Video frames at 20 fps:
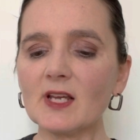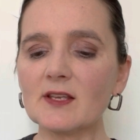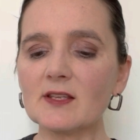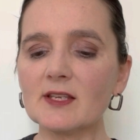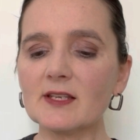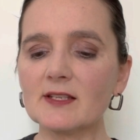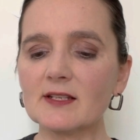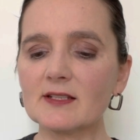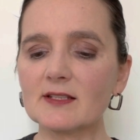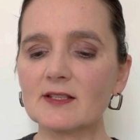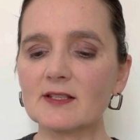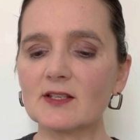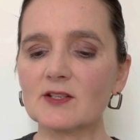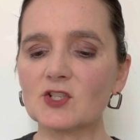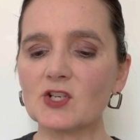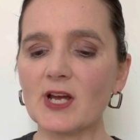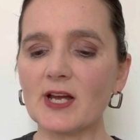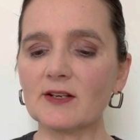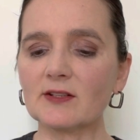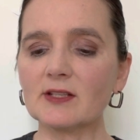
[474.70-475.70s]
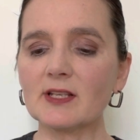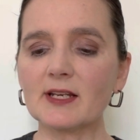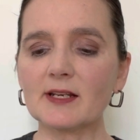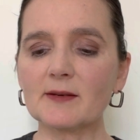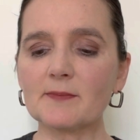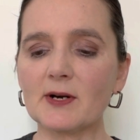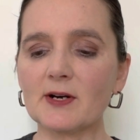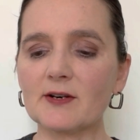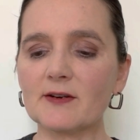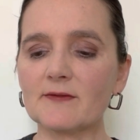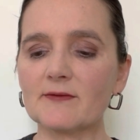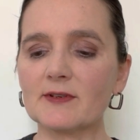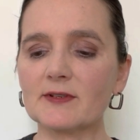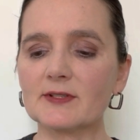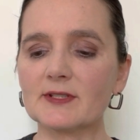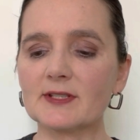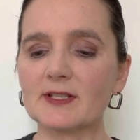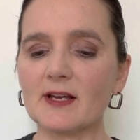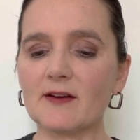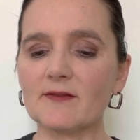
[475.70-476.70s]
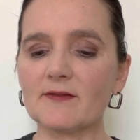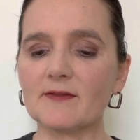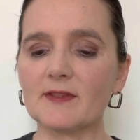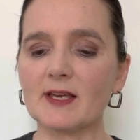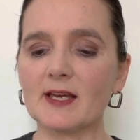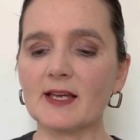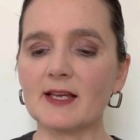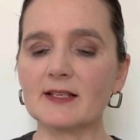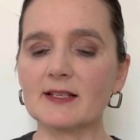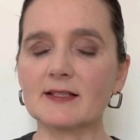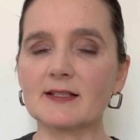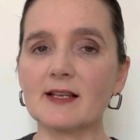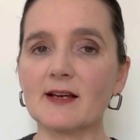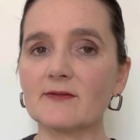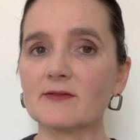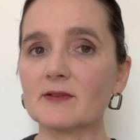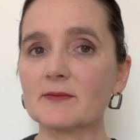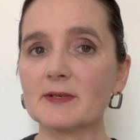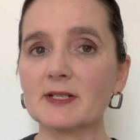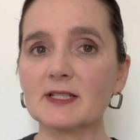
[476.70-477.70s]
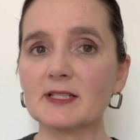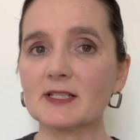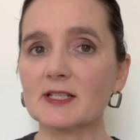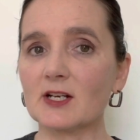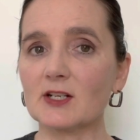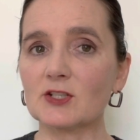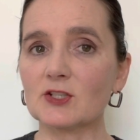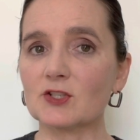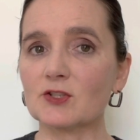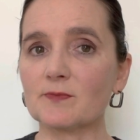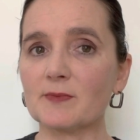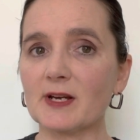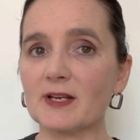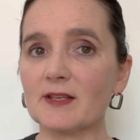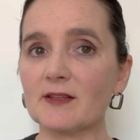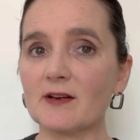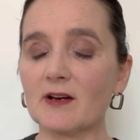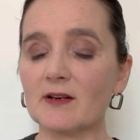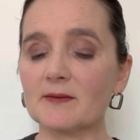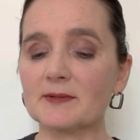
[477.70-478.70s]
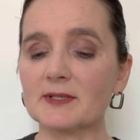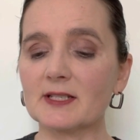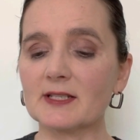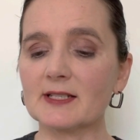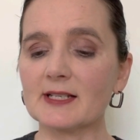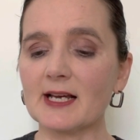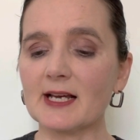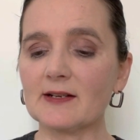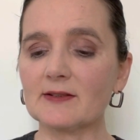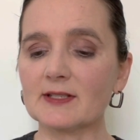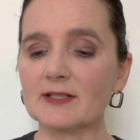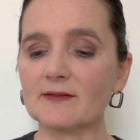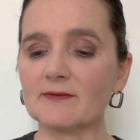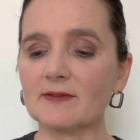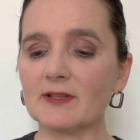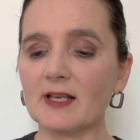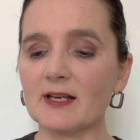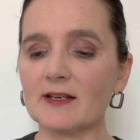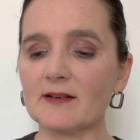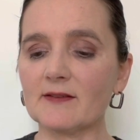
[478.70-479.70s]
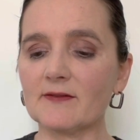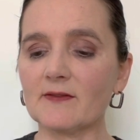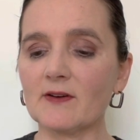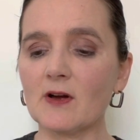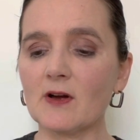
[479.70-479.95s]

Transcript: It is the childlike part of yourself that has never been touched by the ups and downs of life,